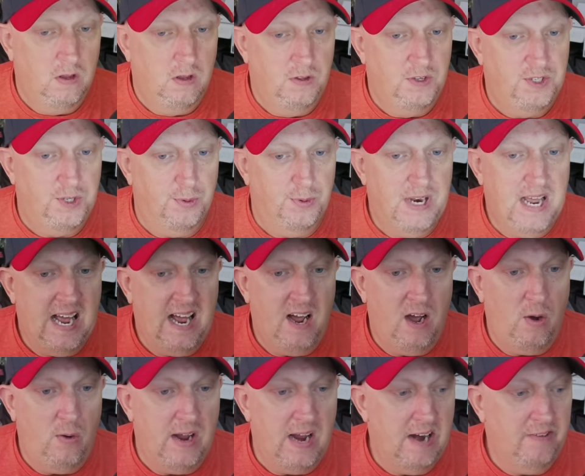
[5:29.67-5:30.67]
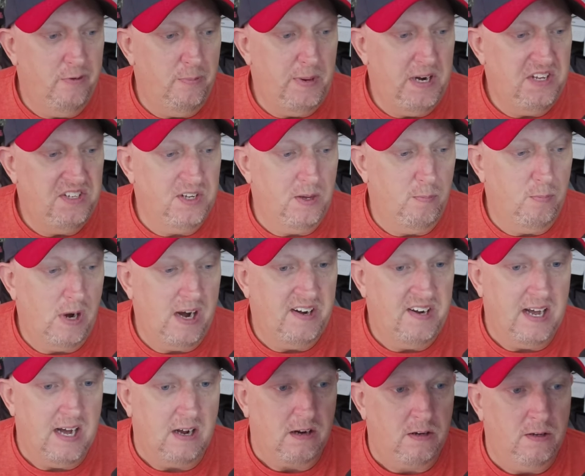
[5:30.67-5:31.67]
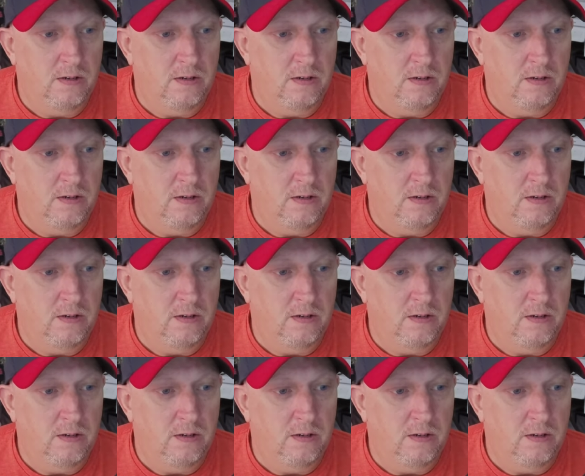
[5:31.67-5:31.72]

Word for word: So now everybody's on Brendok.